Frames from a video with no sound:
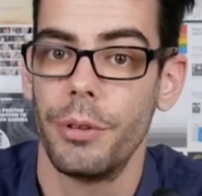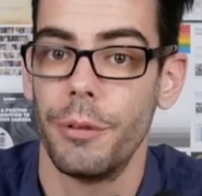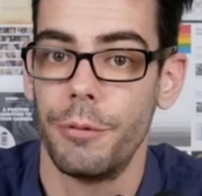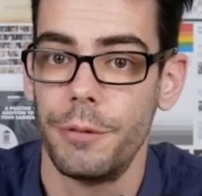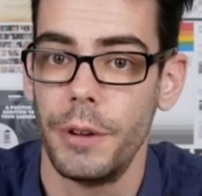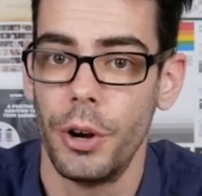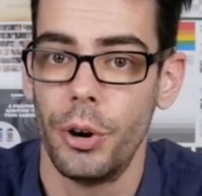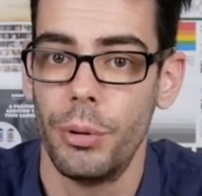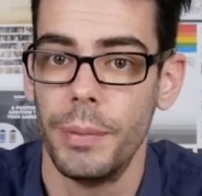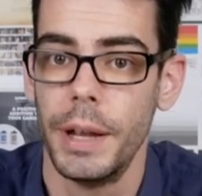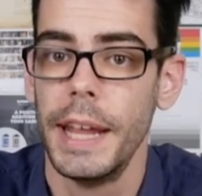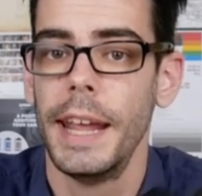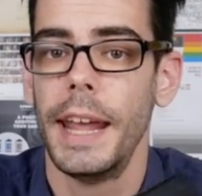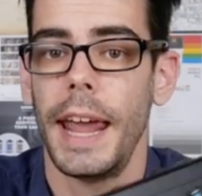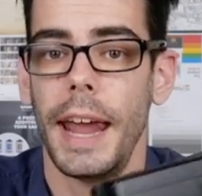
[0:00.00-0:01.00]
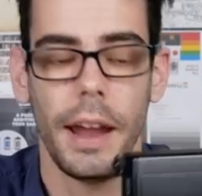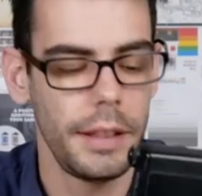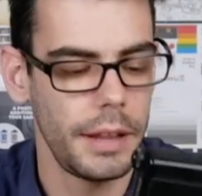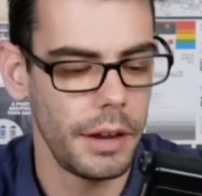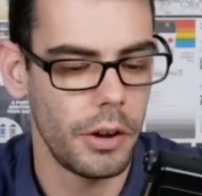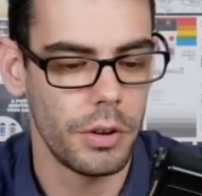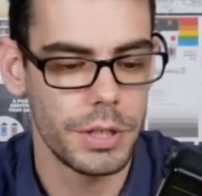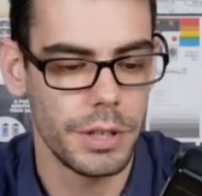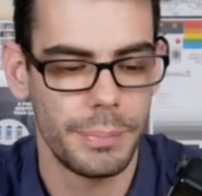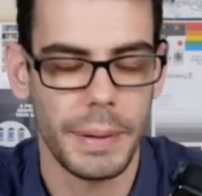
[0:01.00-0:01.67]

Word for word: for the film, and they also